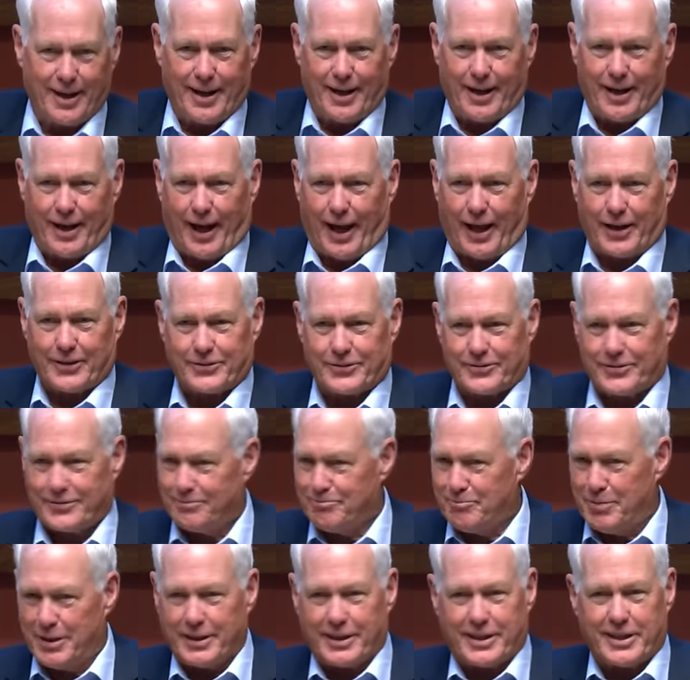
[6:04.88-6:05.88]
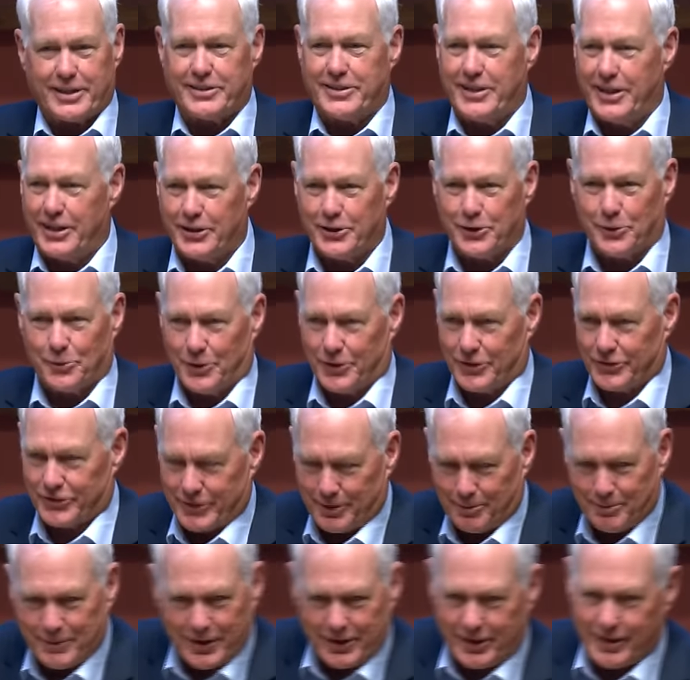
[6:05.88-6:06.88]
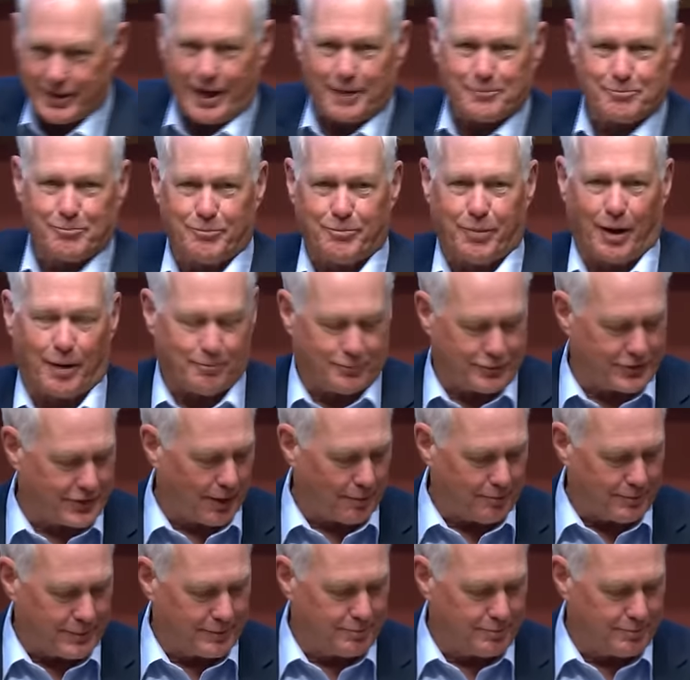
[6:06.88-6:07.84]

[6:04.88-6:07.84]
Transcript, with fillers: has been continuous. I mean, you got bumps up and